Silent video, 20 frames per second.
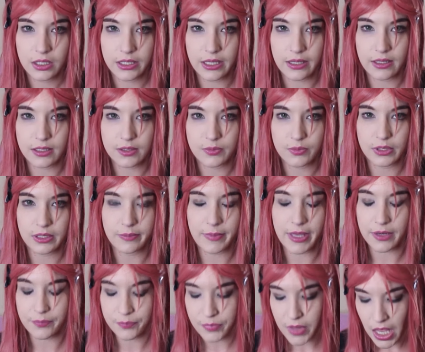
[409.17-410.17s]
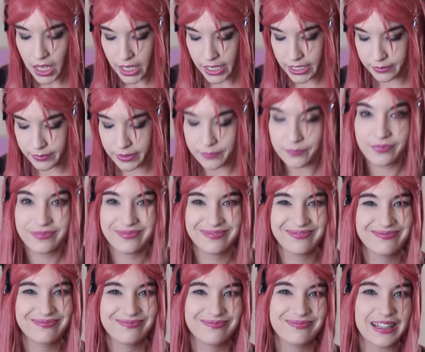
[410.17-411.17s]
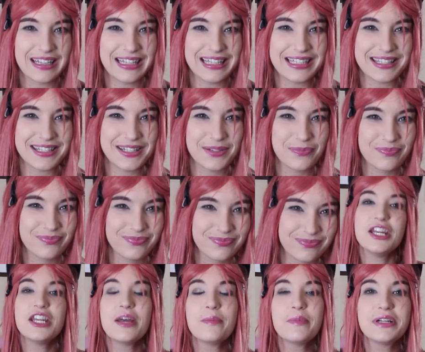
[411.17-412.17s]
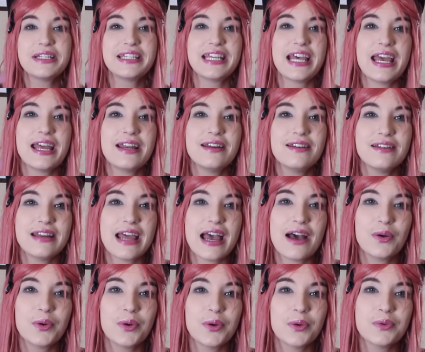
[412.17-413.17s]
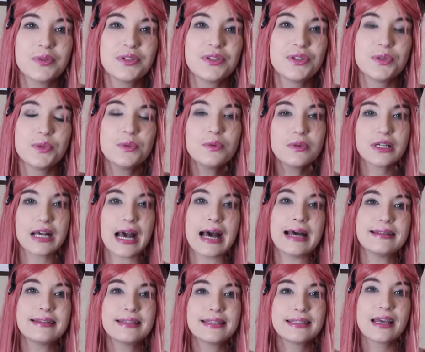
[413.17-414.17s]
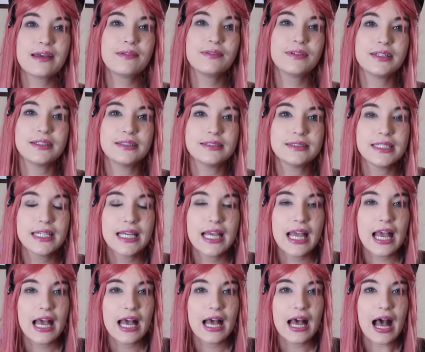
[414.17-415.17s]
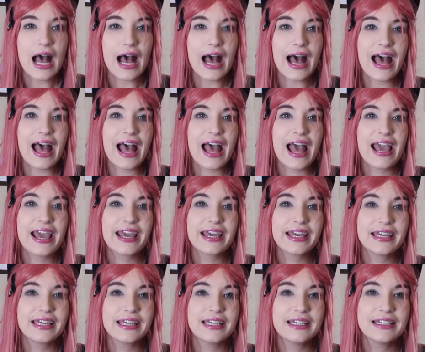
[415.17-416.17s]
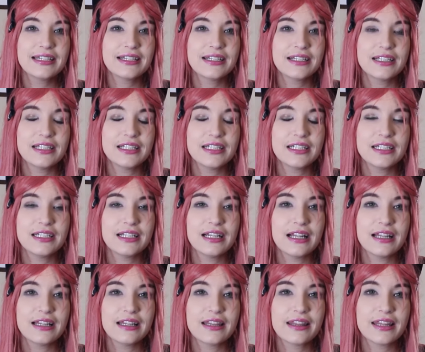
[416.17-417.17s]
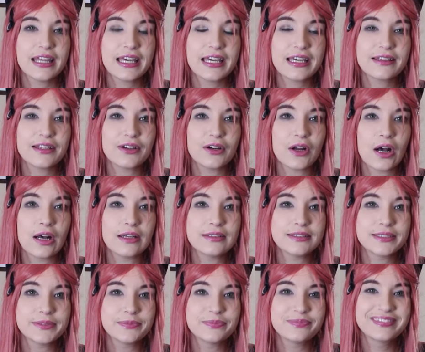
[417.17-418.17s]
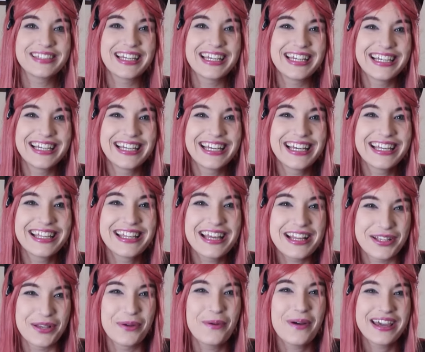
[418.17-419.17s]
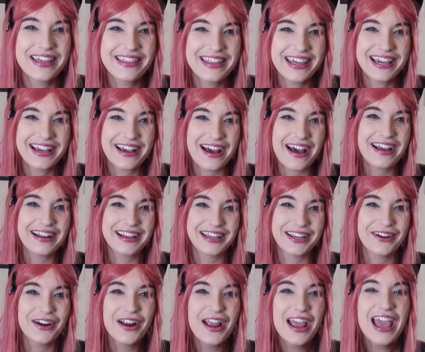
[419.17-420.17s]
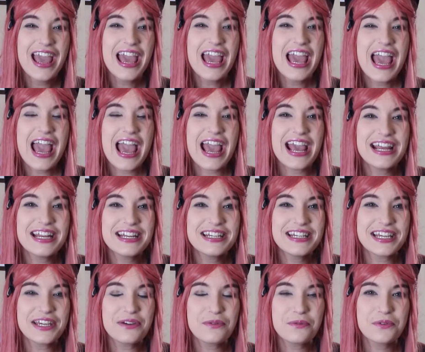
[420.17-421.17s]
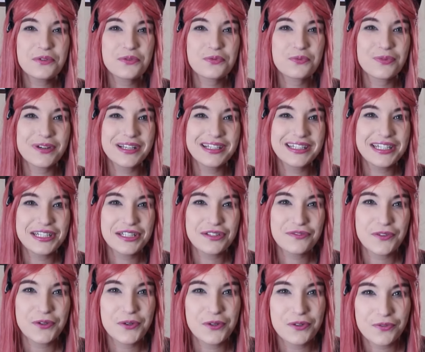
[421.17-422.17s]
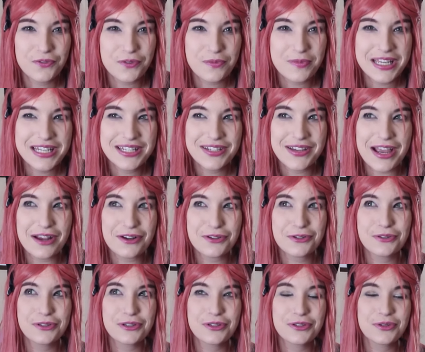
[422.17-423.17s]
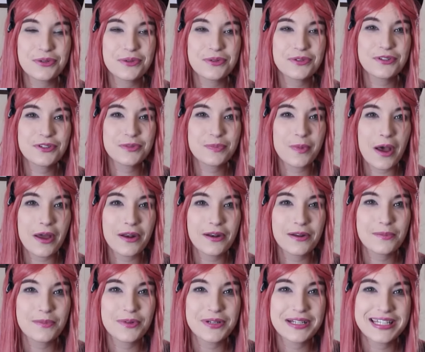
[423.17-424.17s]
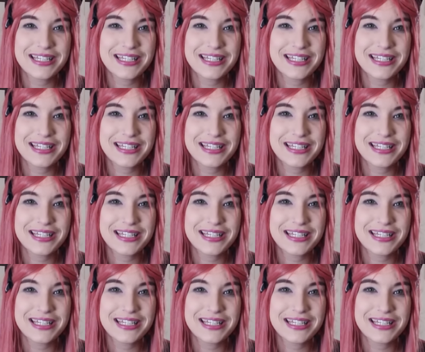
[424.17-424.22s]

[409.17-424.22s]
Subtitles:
That's really bad. Anyway, list. Number 10 now goes to GOT7. I think they're awesome. That's why they got here. And it was really difficult for me to actually choose a spot number